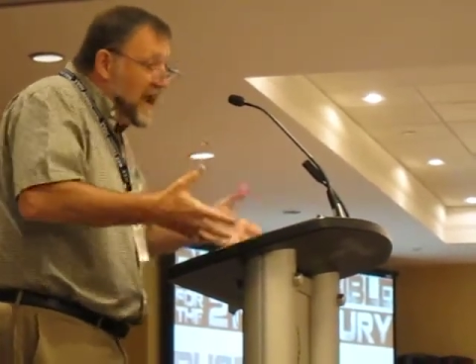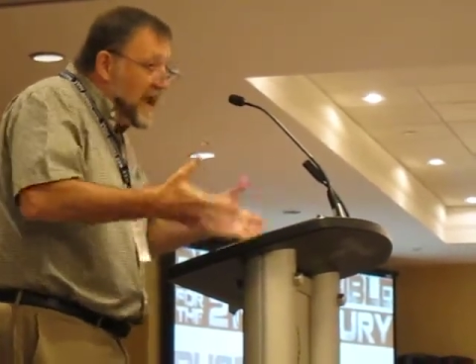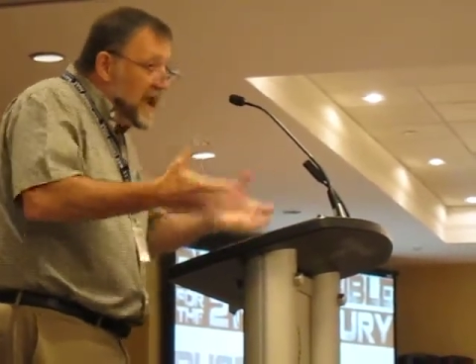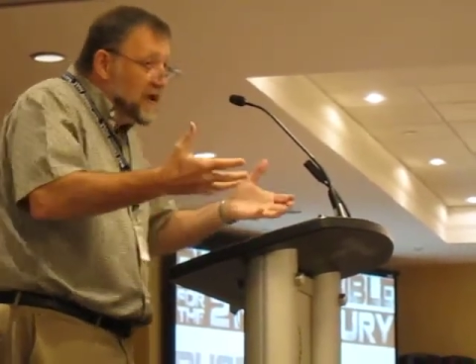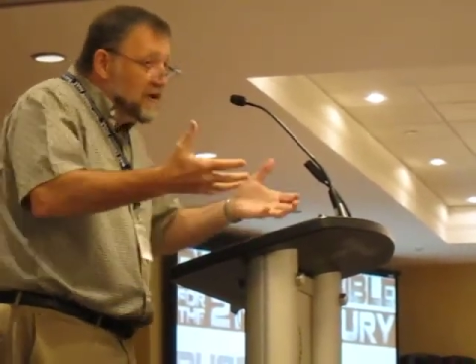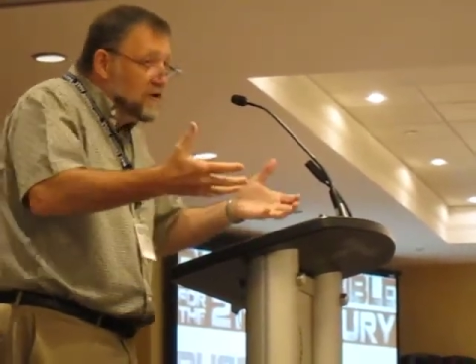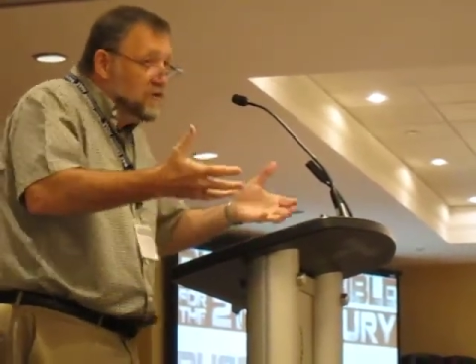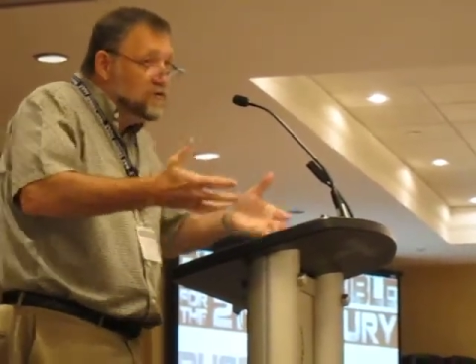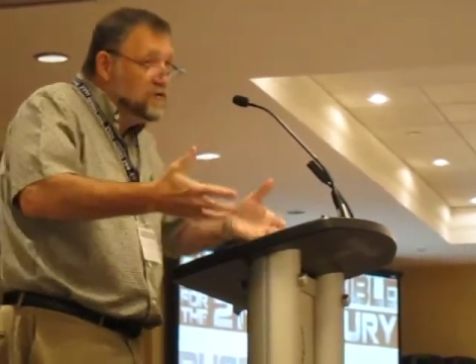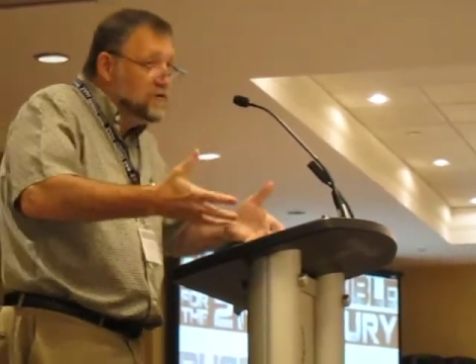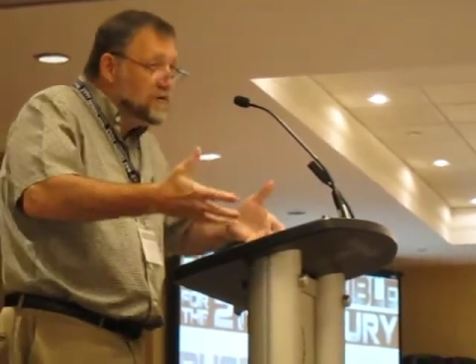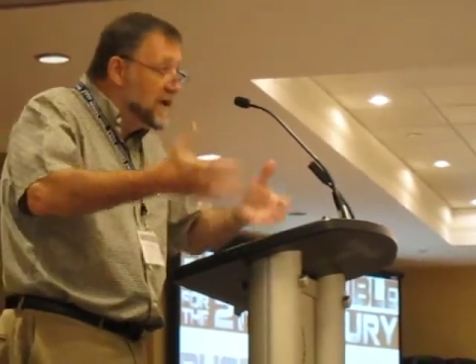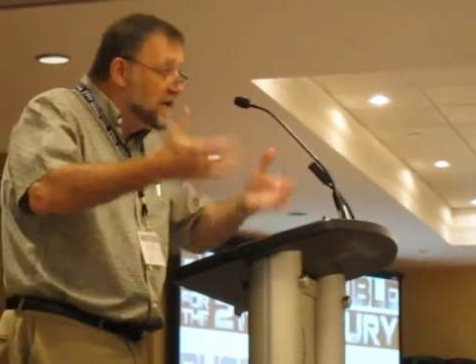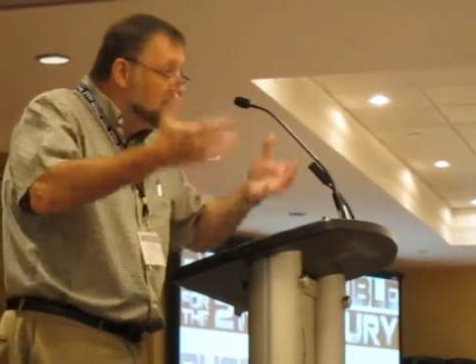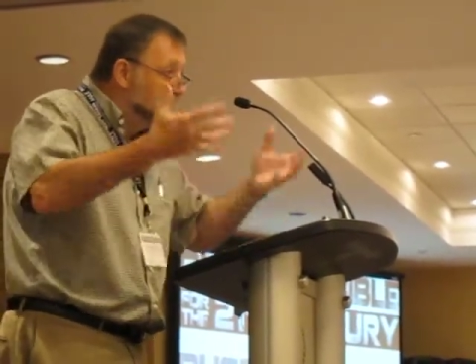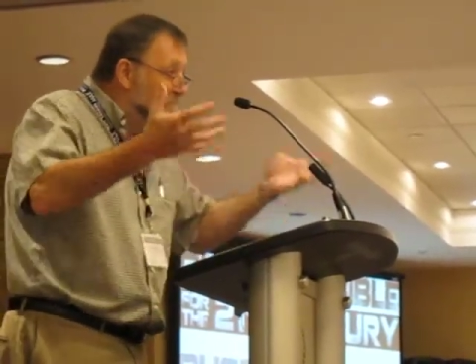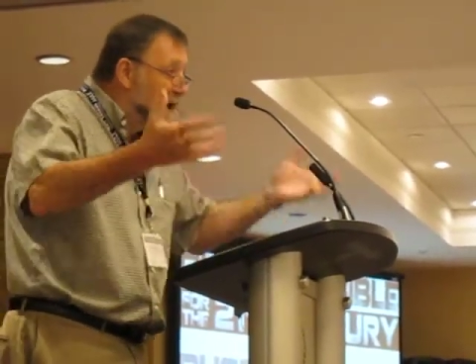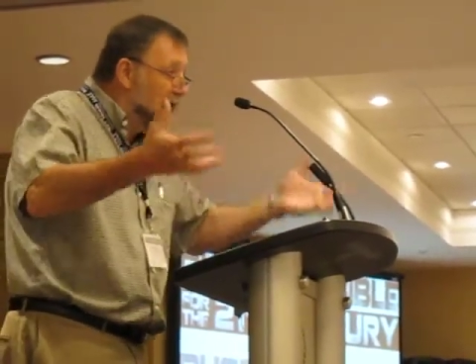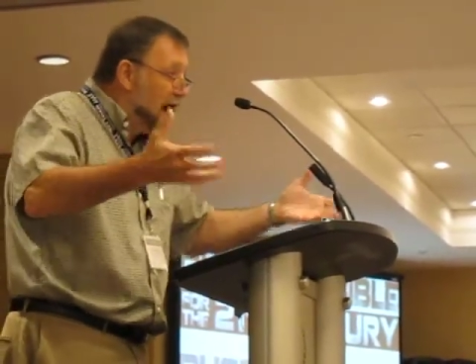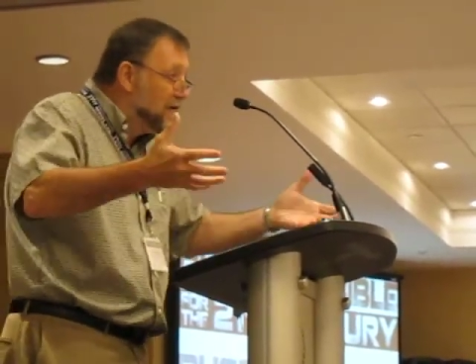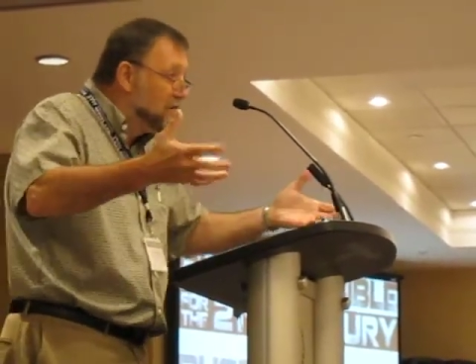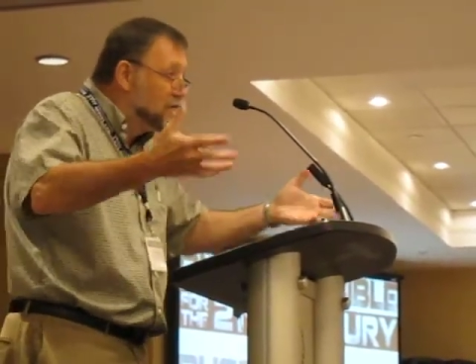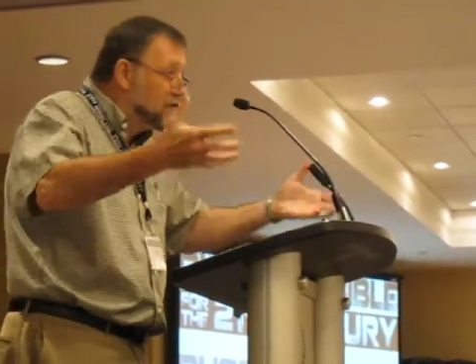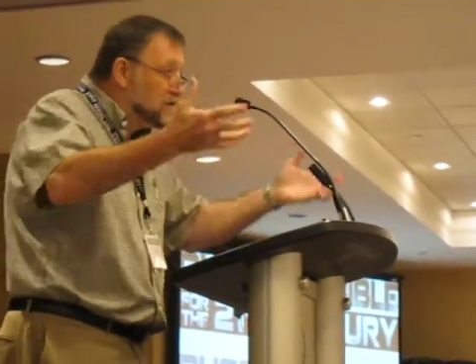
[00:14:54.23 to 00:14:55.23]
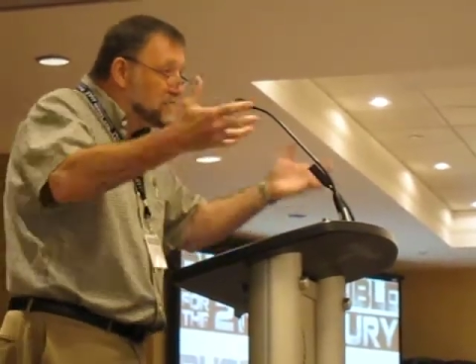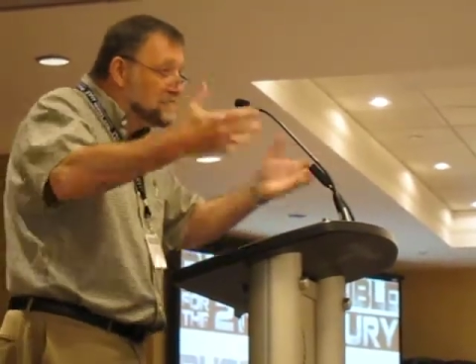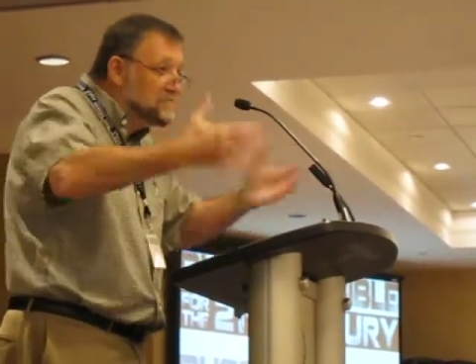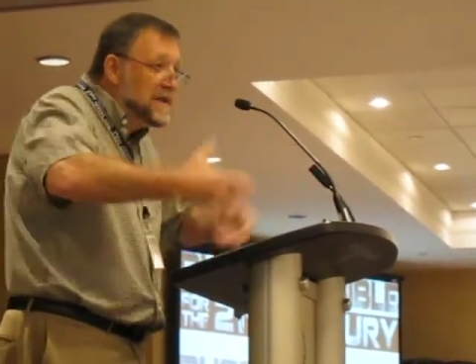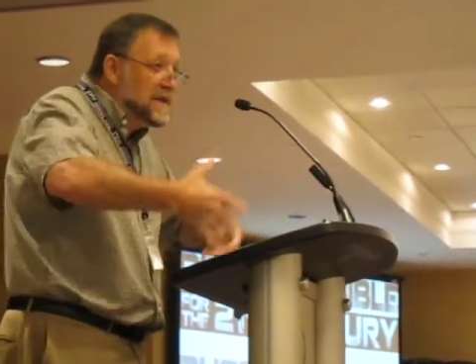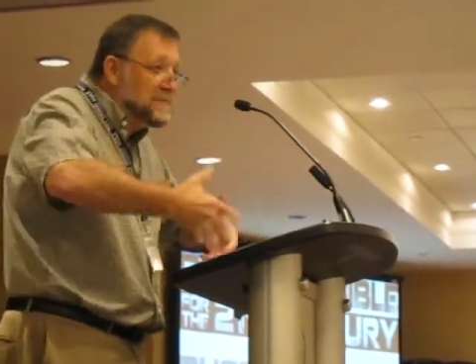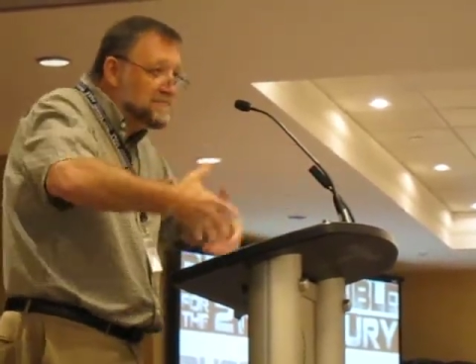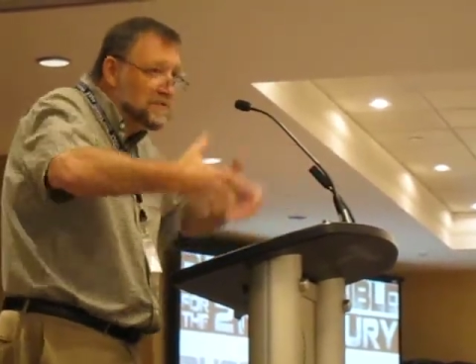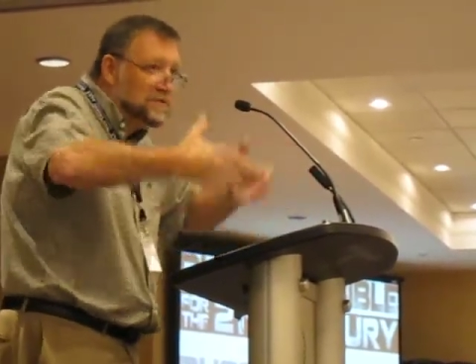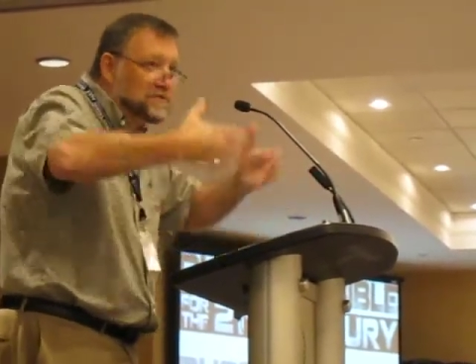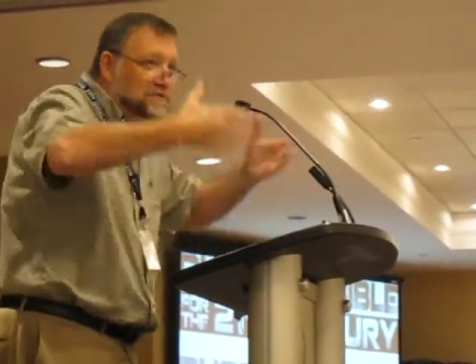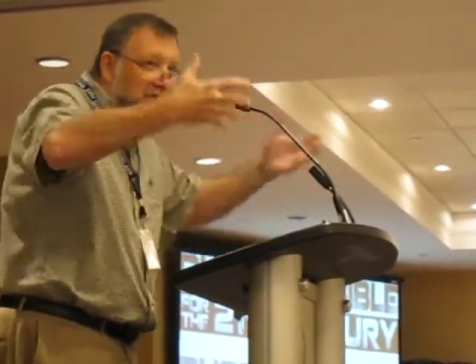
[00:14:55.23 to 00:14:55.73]
and who empowered
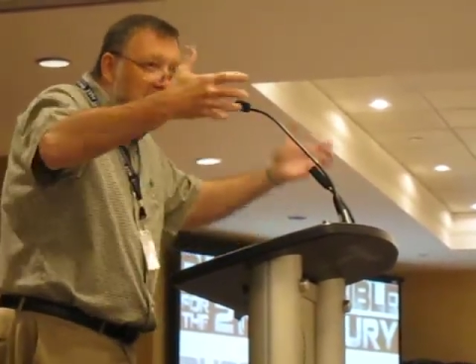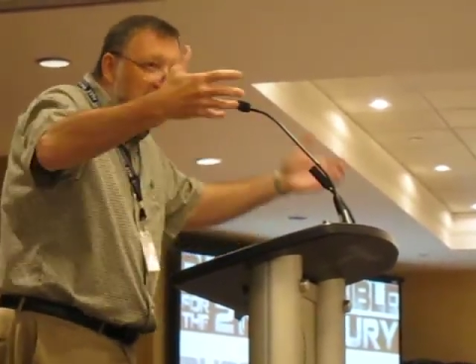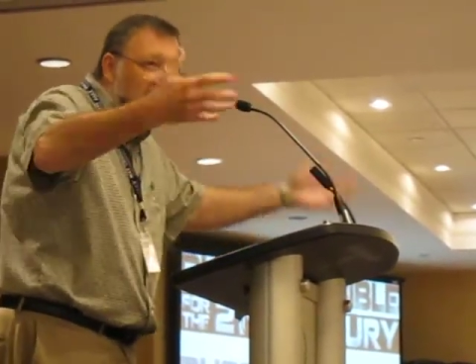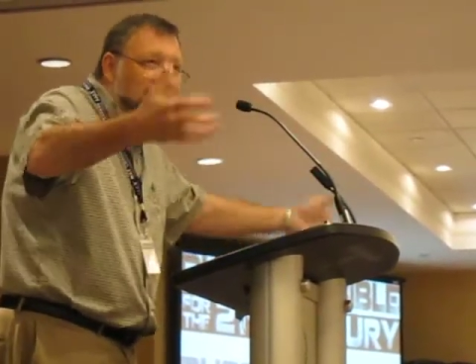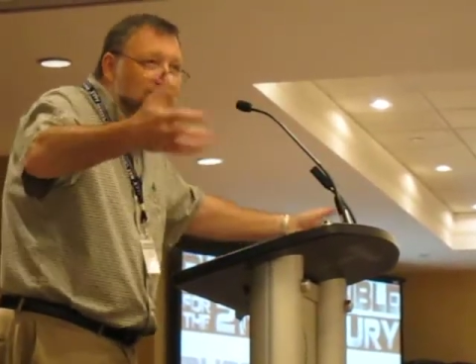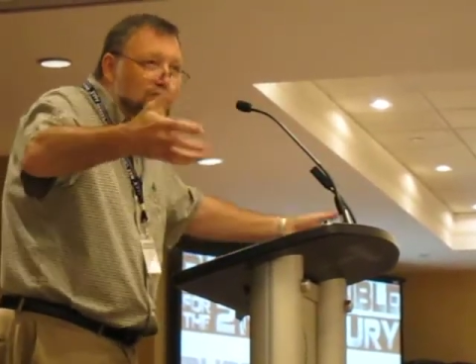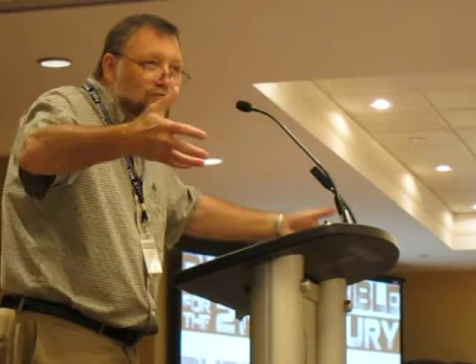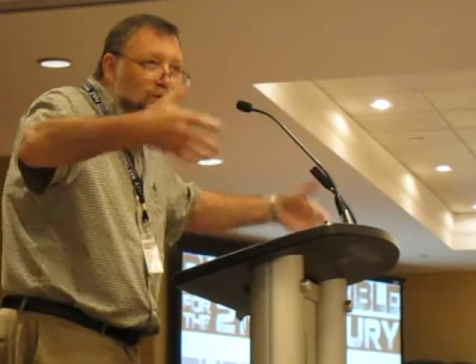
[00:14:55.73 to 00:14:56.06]
people to give